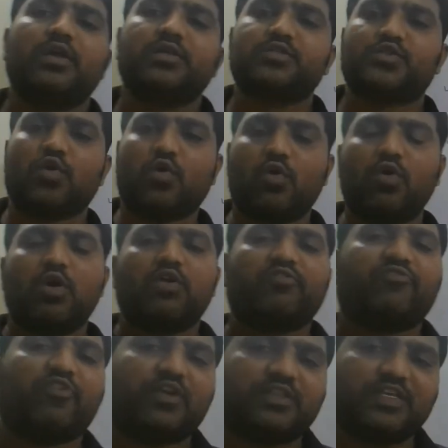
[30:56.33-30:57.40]
So
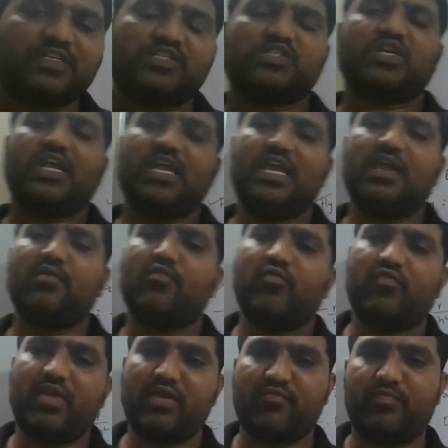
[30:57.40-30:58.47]
for this TE
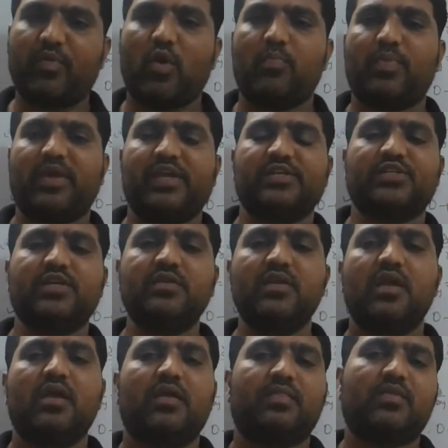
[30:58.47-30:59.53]
wave propagation,
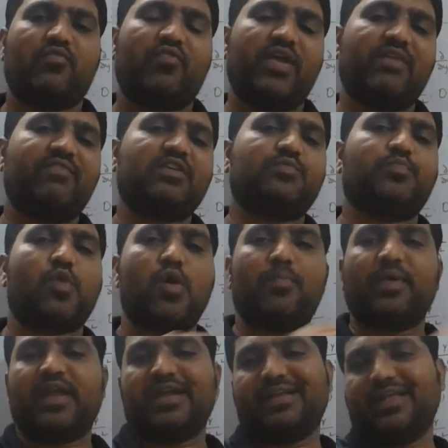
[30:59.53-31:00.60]
the wave is
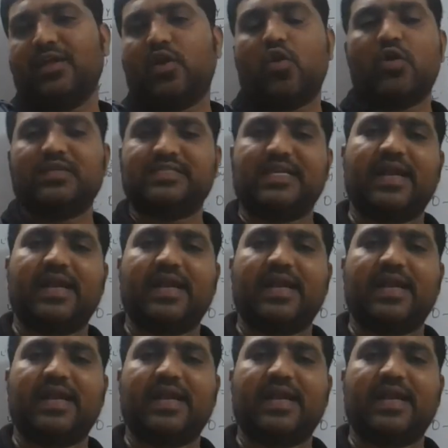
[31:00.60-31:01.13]
propagating along z